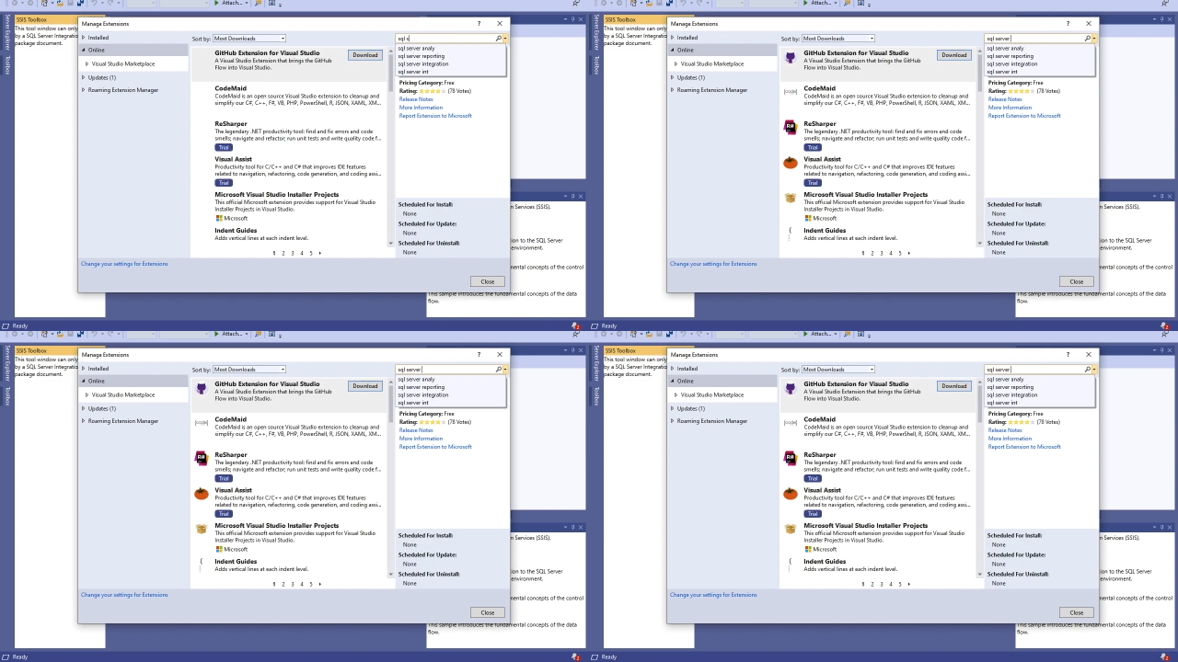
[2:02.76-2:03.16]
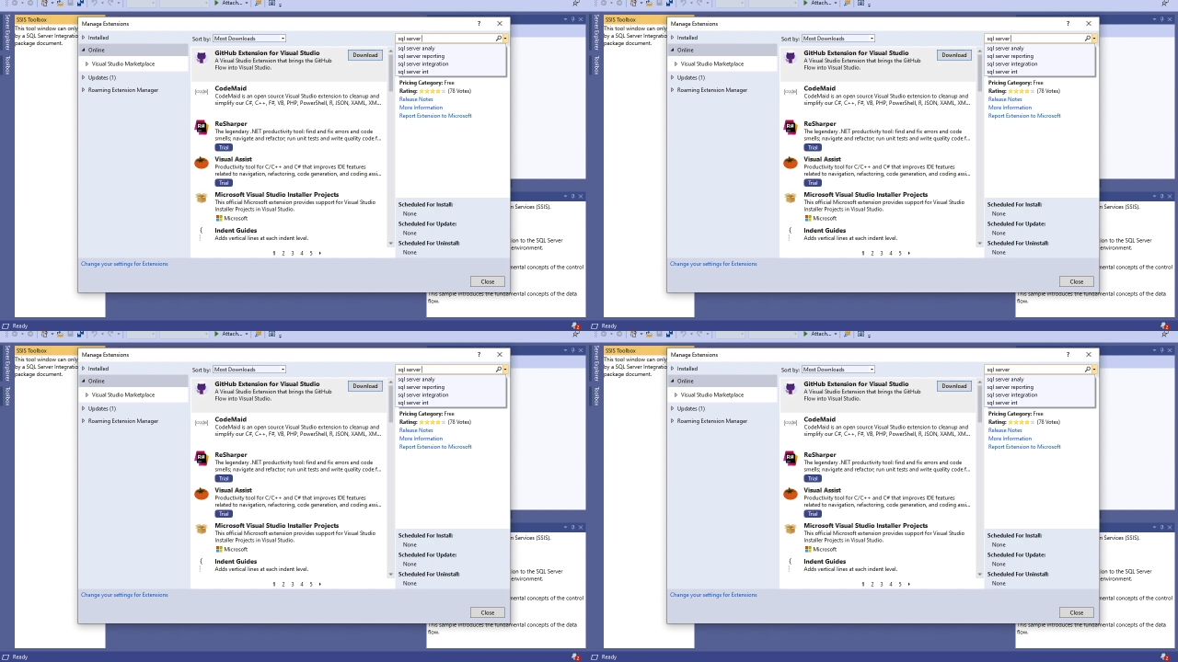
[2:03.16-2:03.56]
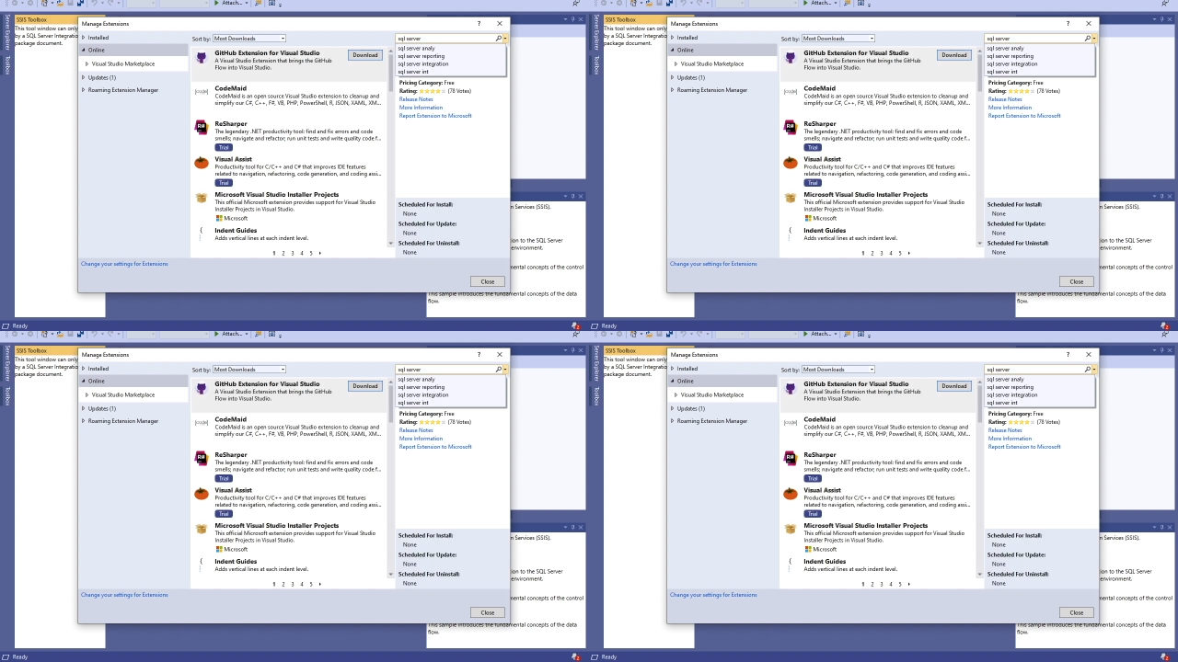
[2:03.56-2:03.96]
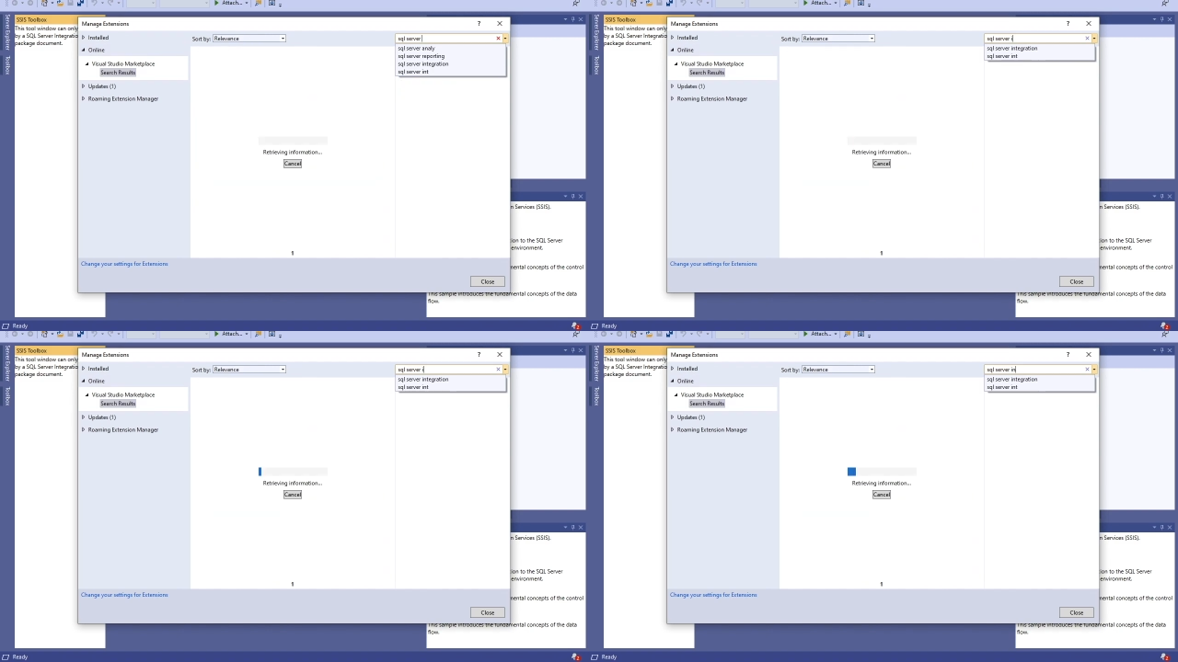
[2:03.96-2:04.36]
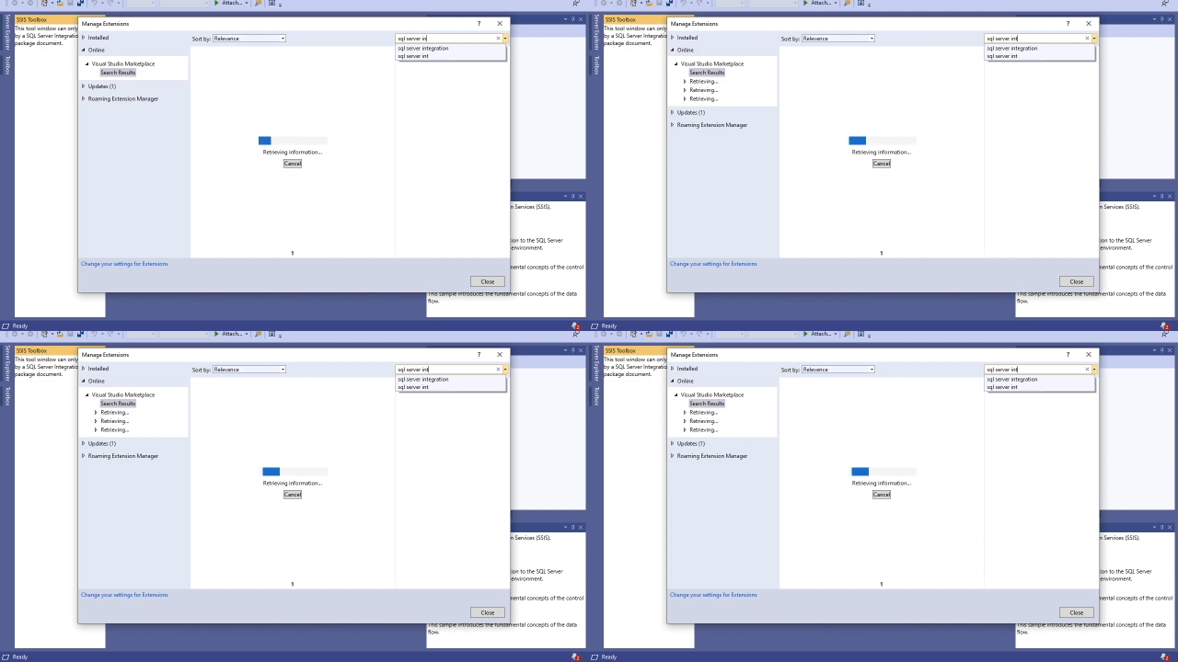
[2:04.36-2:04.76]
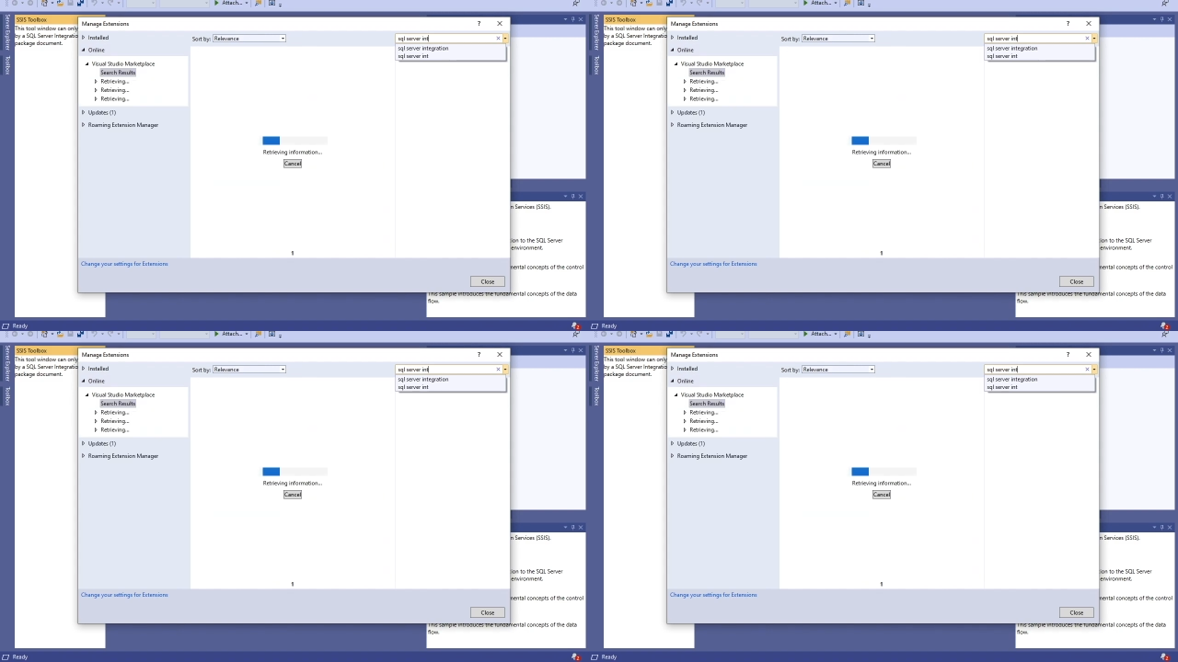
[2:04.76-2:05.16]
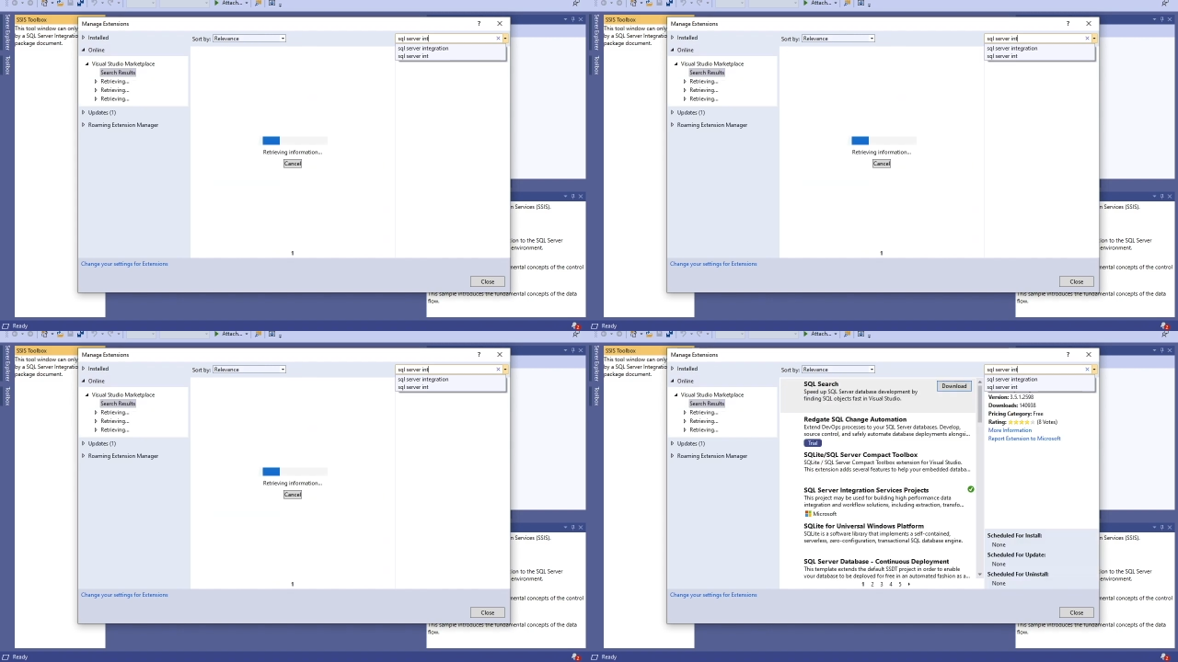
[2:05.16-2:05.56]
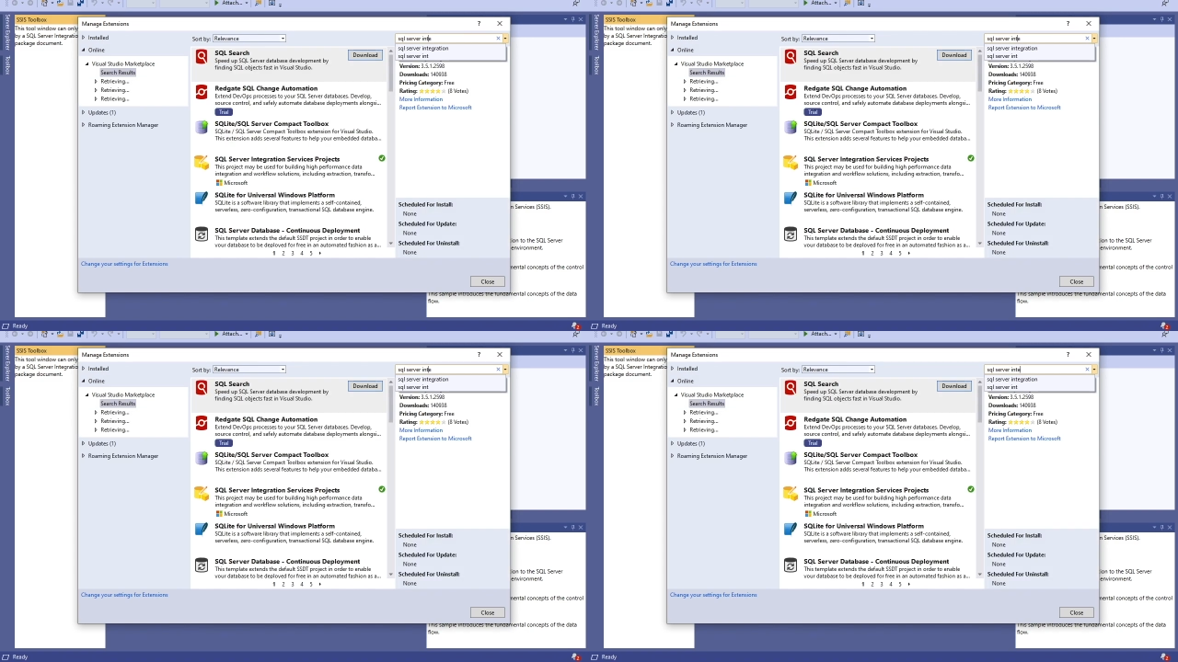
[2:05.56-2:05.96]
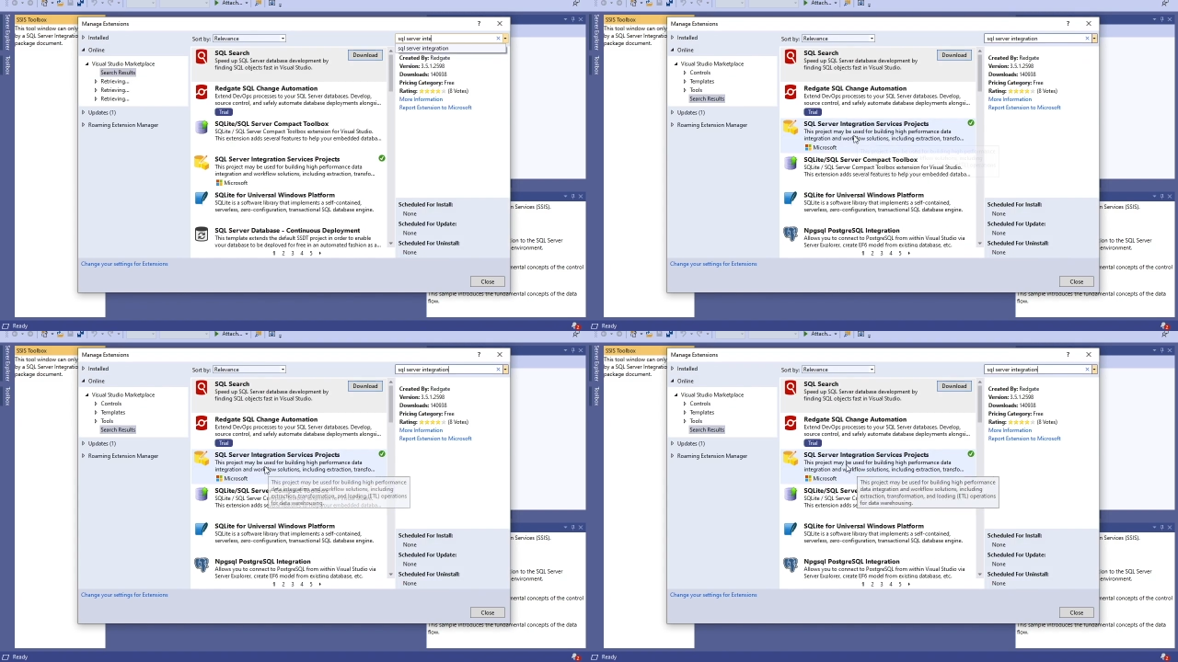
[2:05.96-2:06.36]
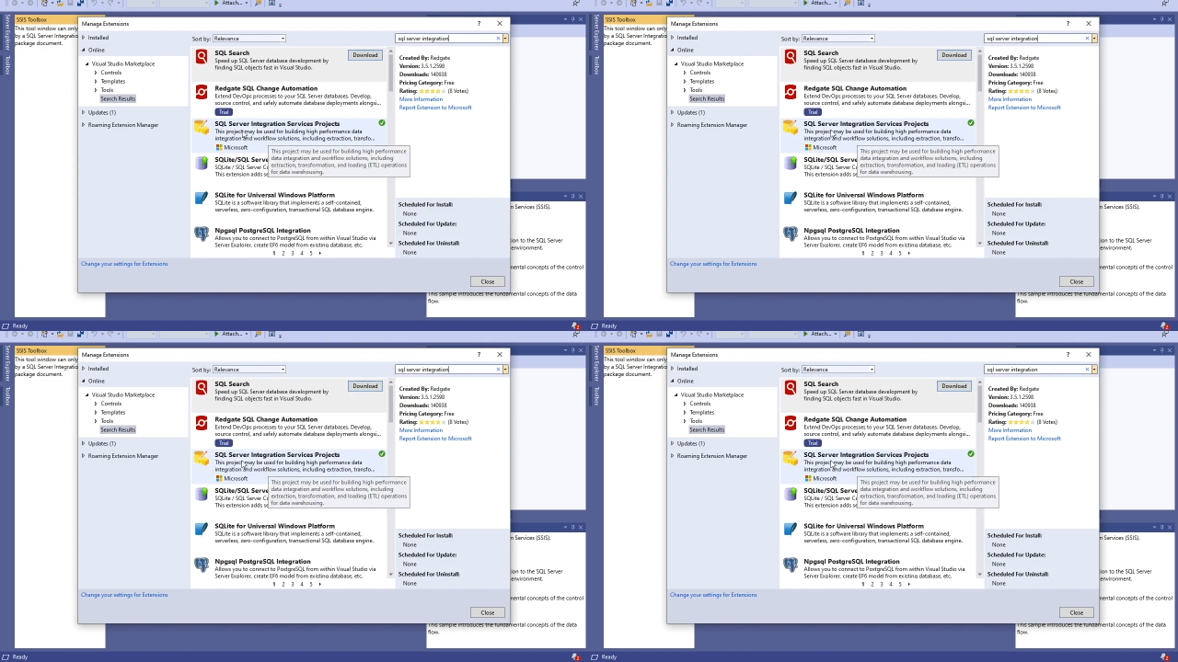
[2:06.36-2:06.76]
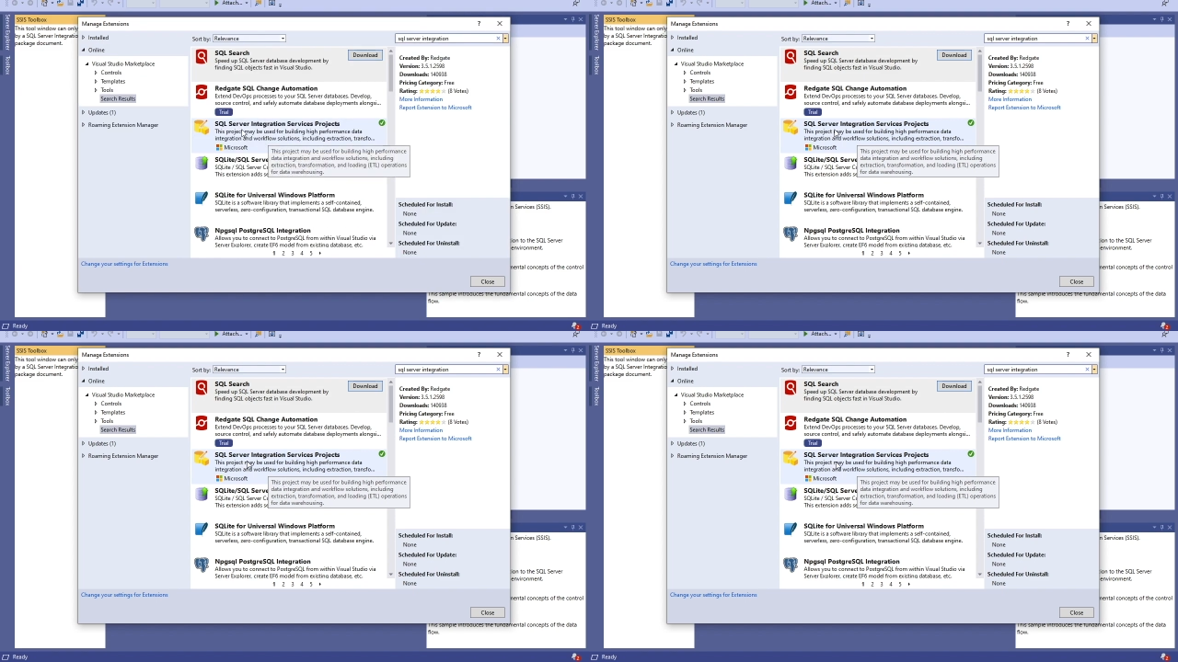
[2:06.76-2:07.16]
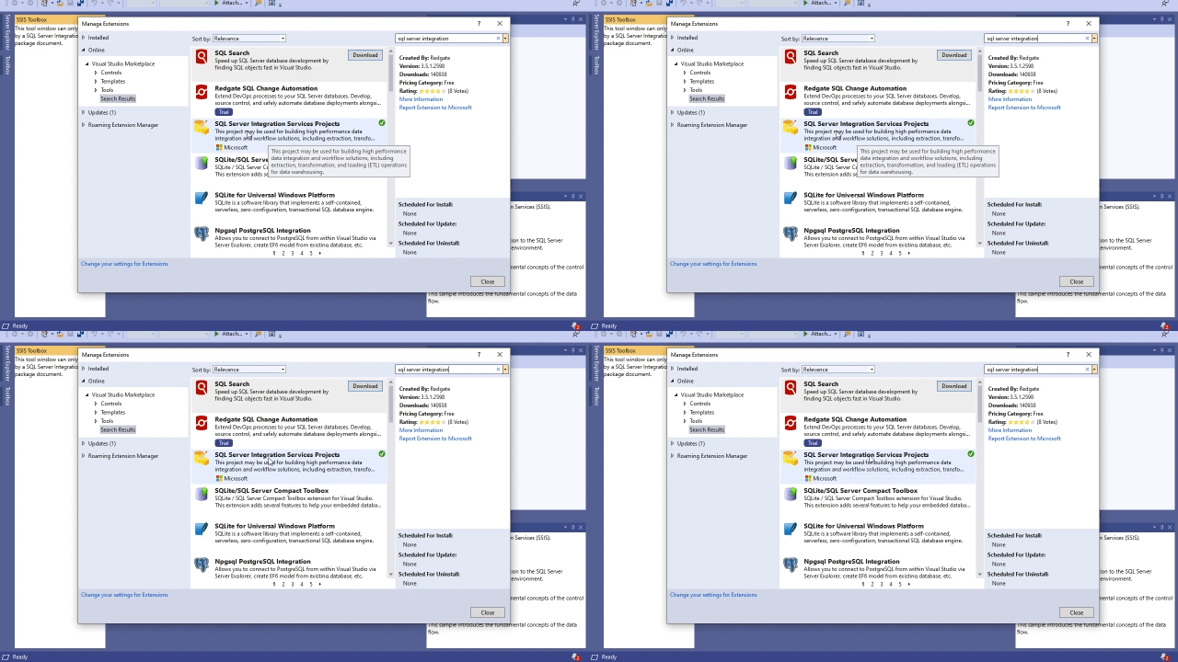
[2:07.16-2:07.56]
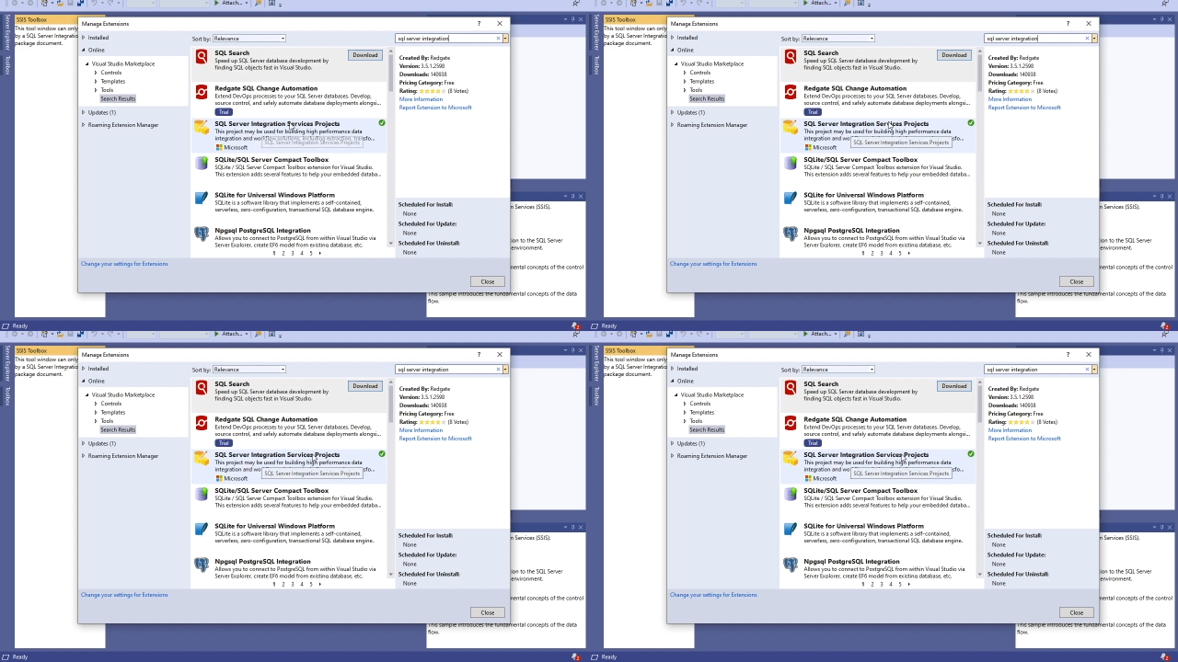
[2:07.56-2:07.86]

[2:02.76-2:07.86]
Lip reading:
[unreadable: no face in view]